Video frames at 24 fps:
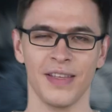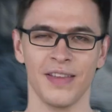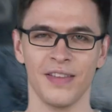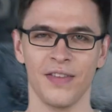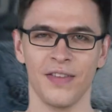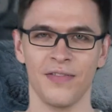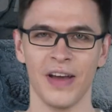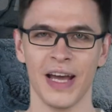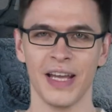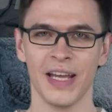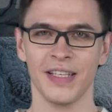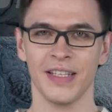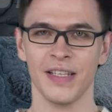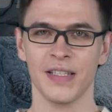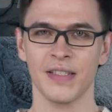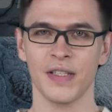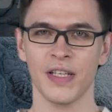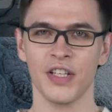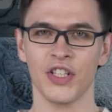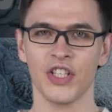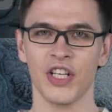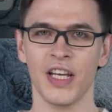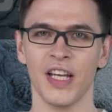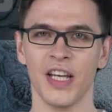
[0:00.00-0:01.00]
Finding
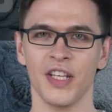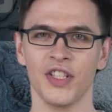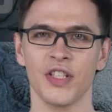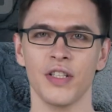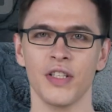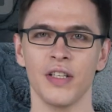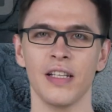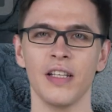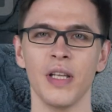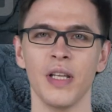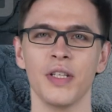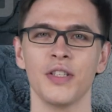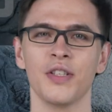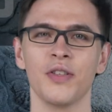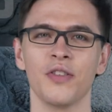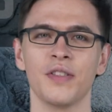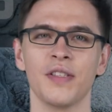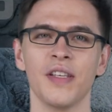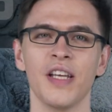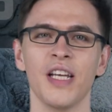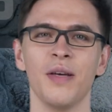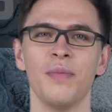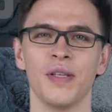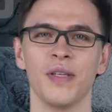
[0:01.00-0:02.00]
such ancient glacier
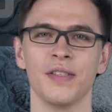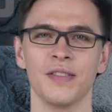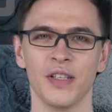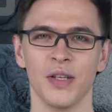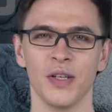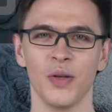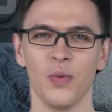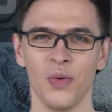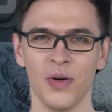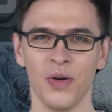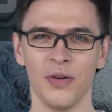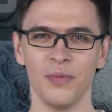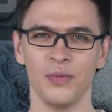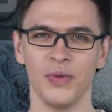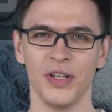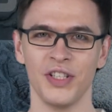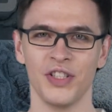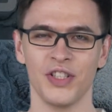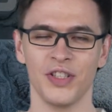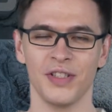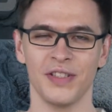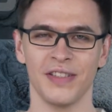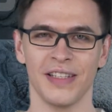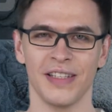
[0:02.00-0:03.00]
sediments in warm
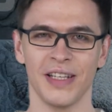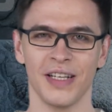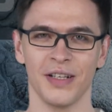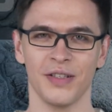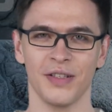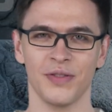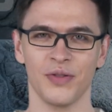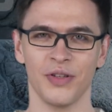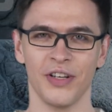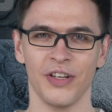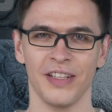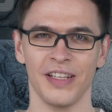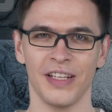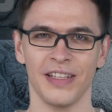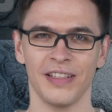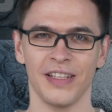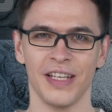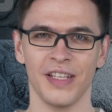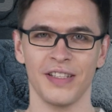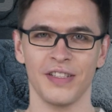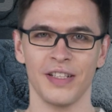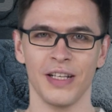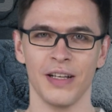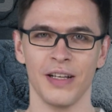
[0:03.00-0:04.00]
regions like Australia
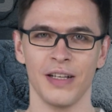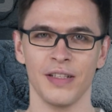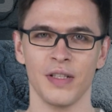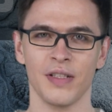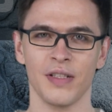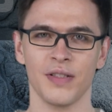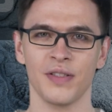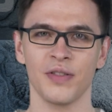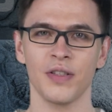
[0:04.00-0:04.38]
led Douglas to